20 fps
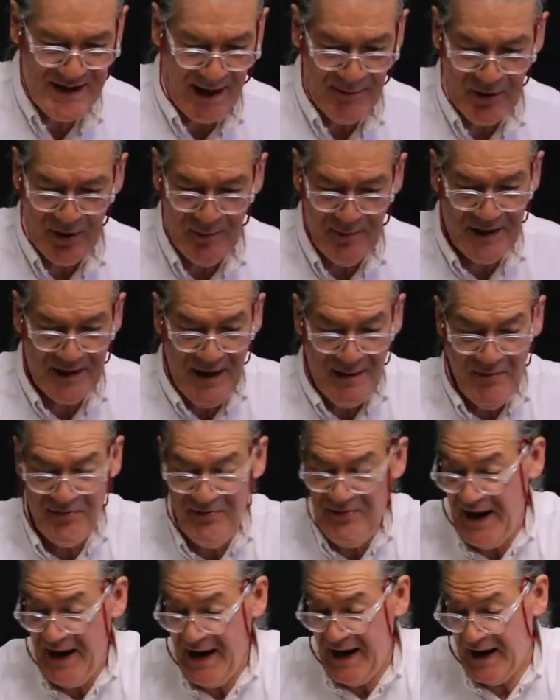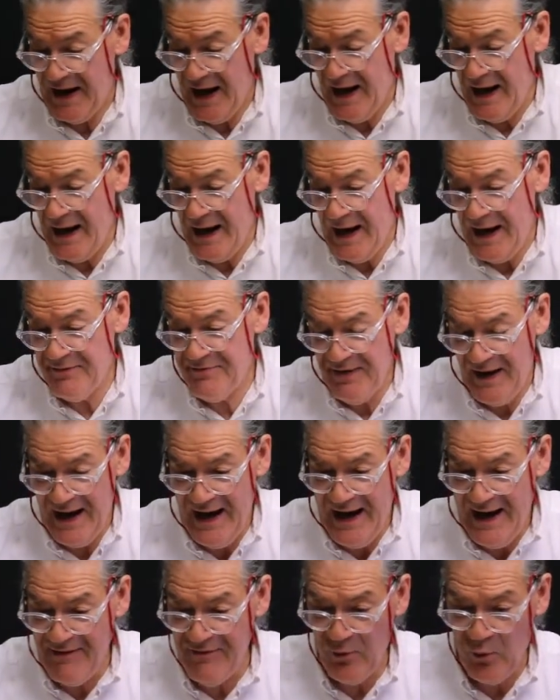I'm going to become a fan. I, if
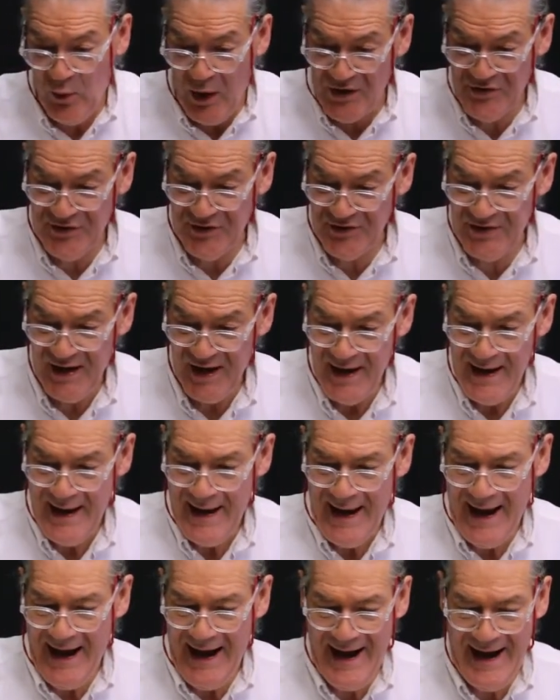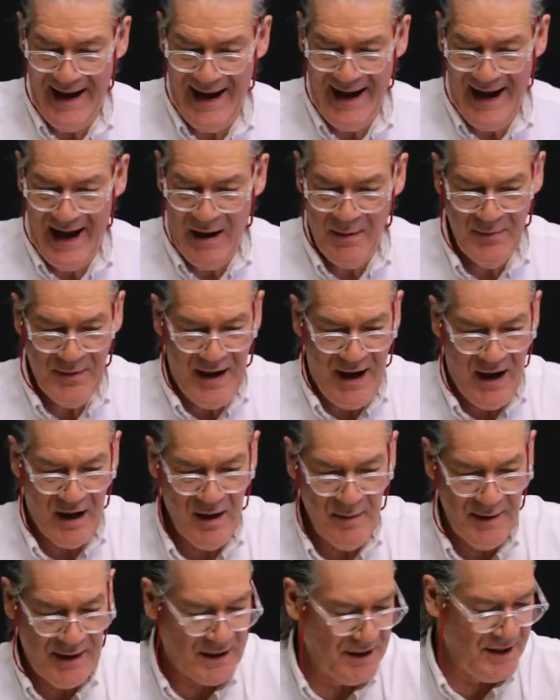I haven't wasn't, I am now.
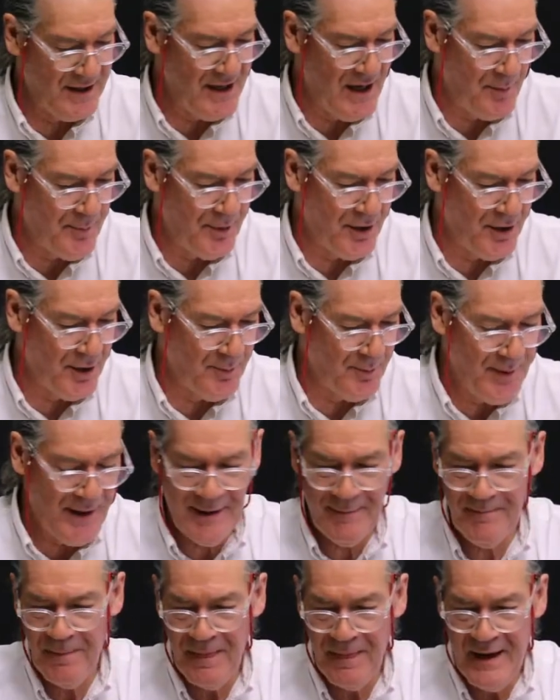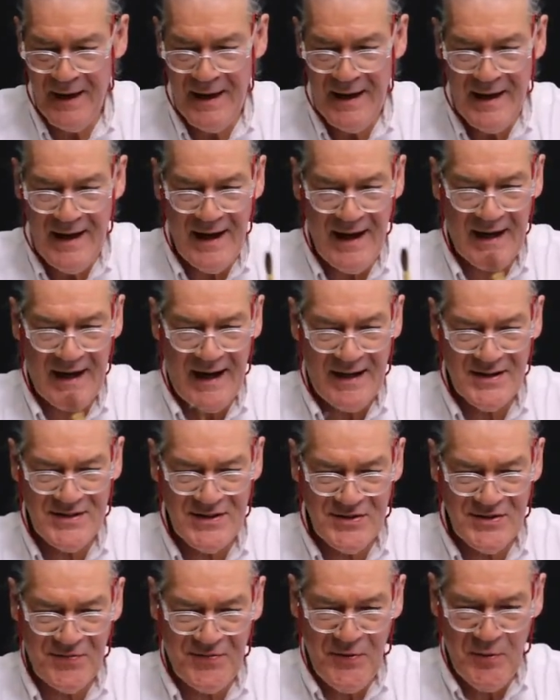Let me clean up a little bit. And I got
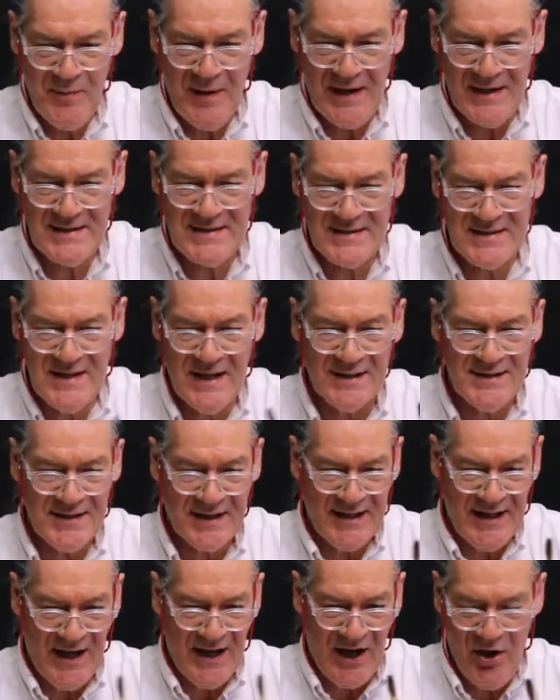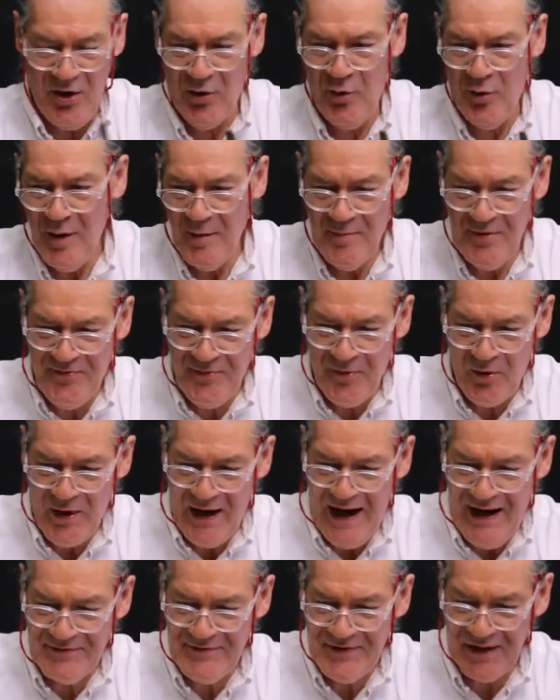just a few minutes uh, to go before
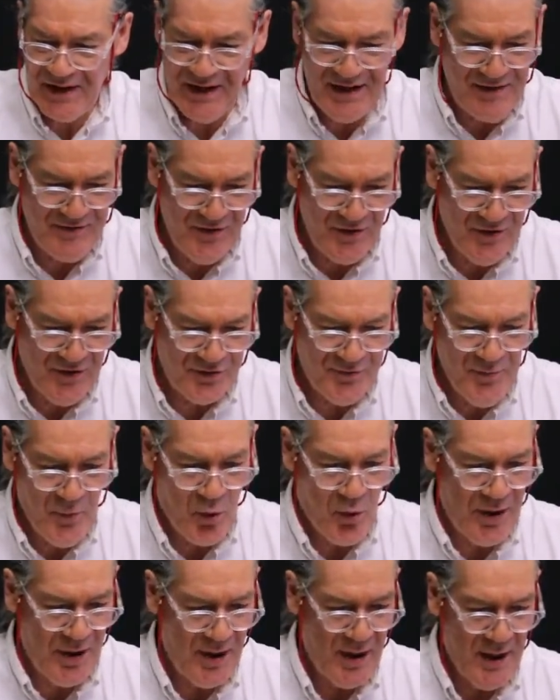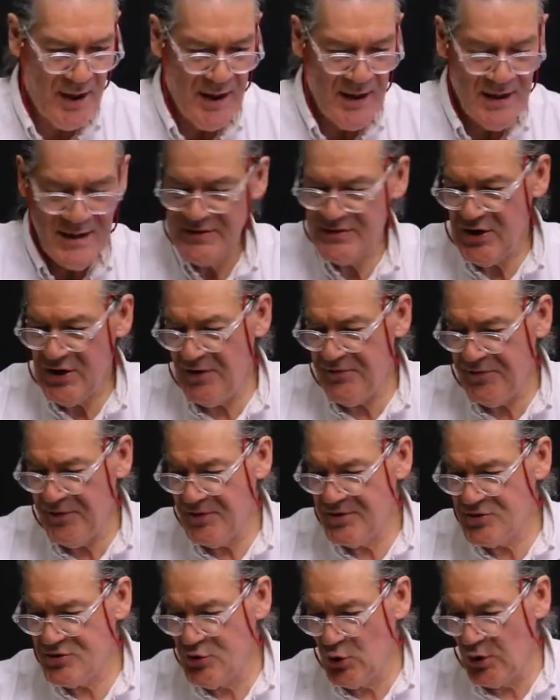I have to leave you this morning. Sorry for
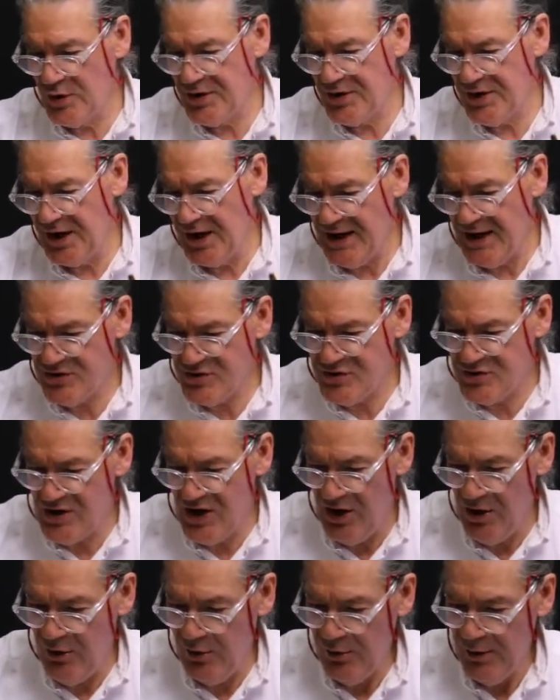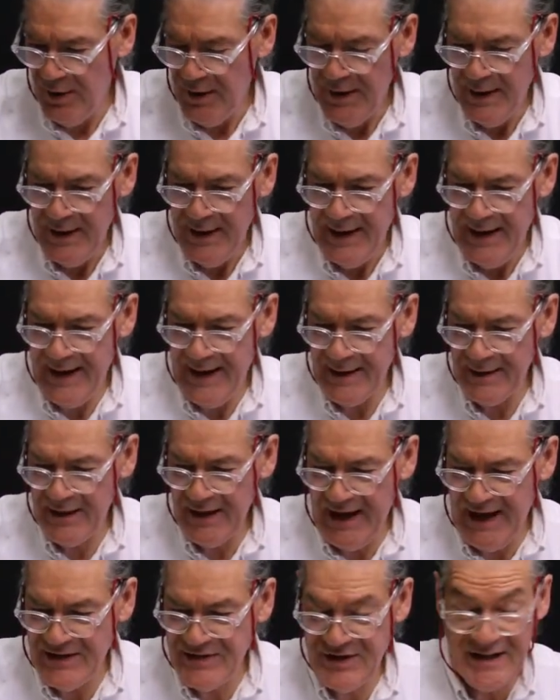the short delay show. And
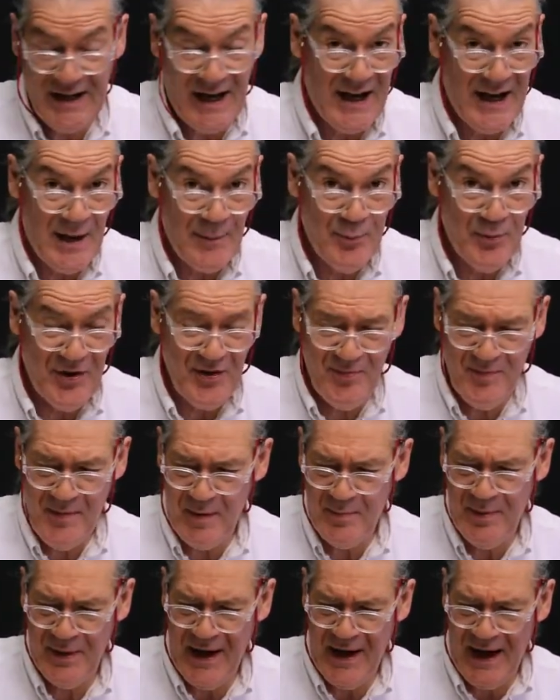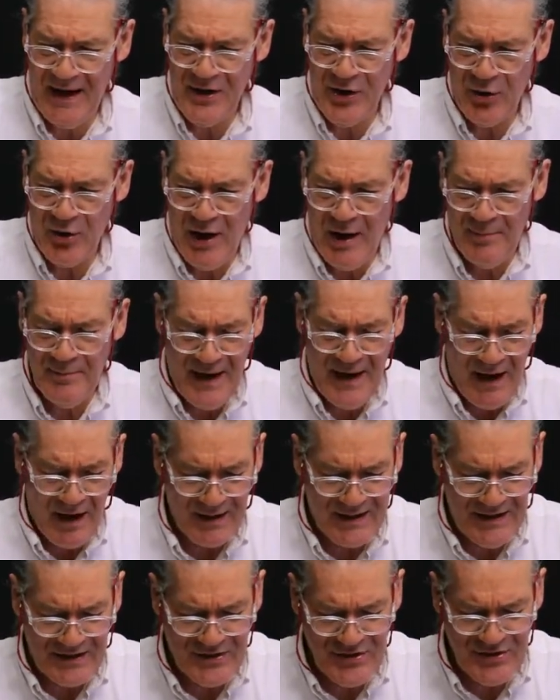glad you got up with me. But uh, you're up now.
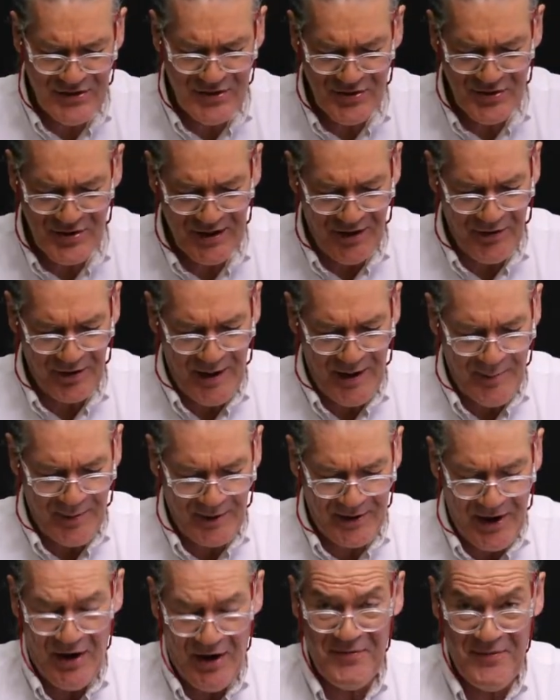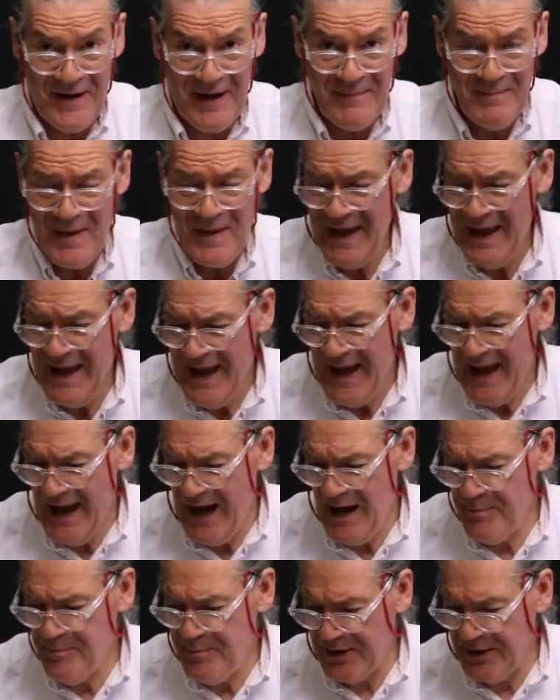Get you another cup of coffee.
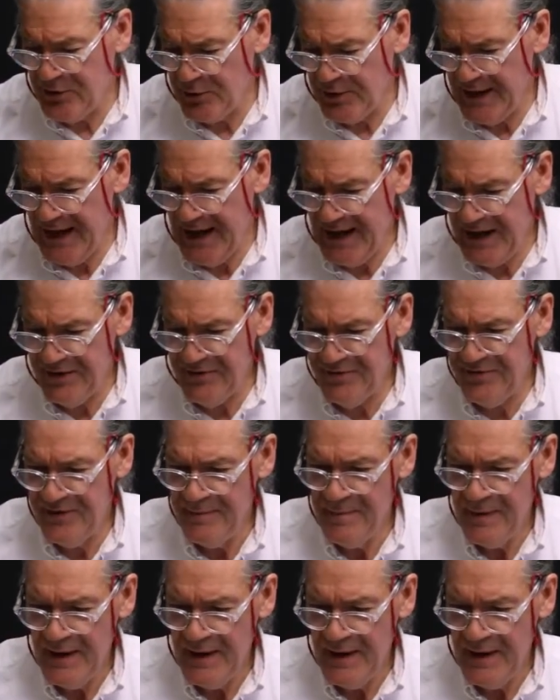Uh, be creative.